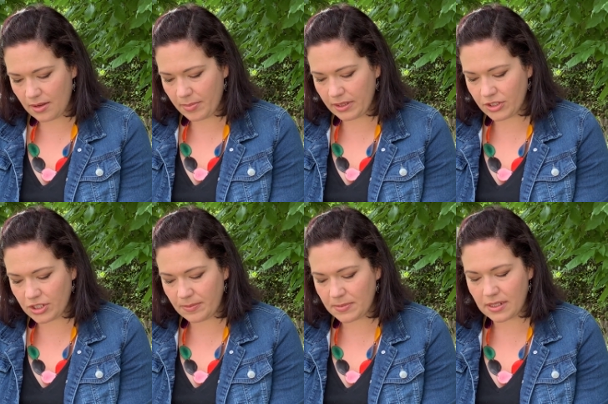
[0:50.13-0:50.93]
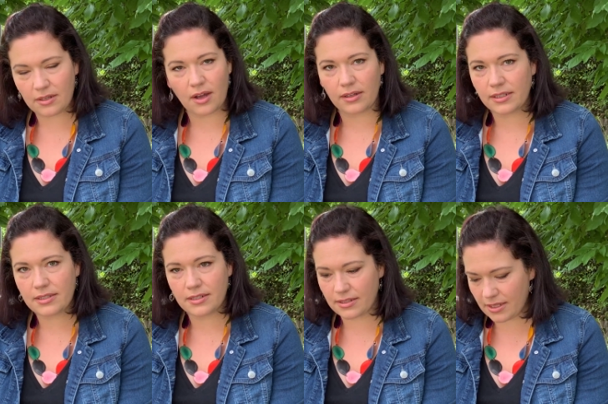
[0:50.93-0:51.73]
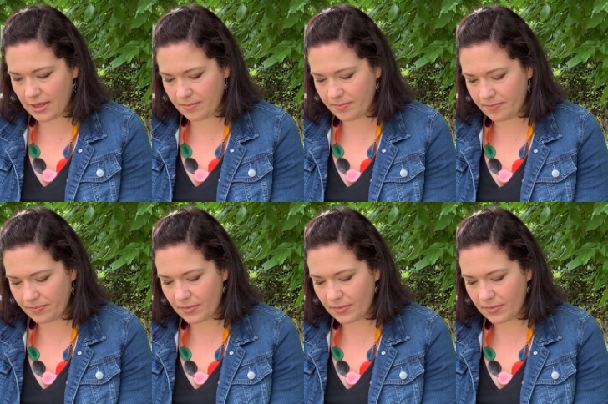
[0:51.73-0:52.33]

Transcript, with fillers: But the sheep did not listen to them.